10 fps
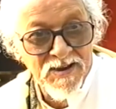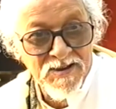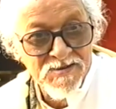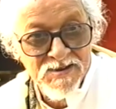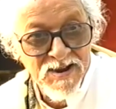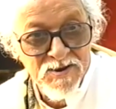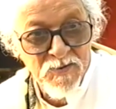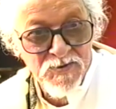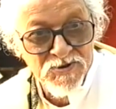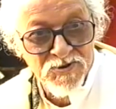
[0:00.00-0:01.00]
and singing
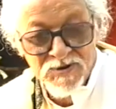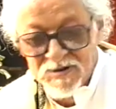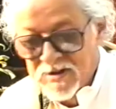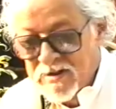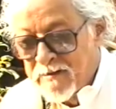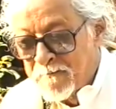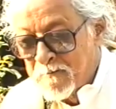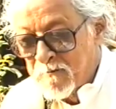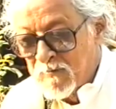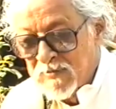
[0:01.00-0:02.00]
Ravindra Sangeet.
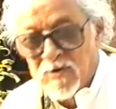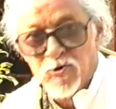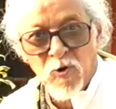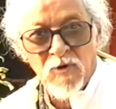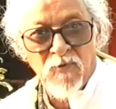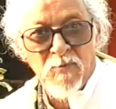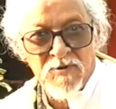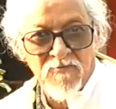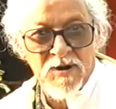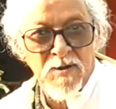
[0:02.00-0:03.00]
A tall woman,
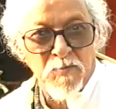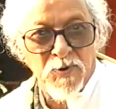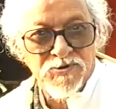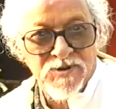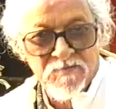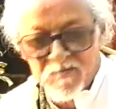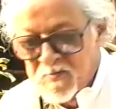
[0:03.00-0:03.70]
very imposing.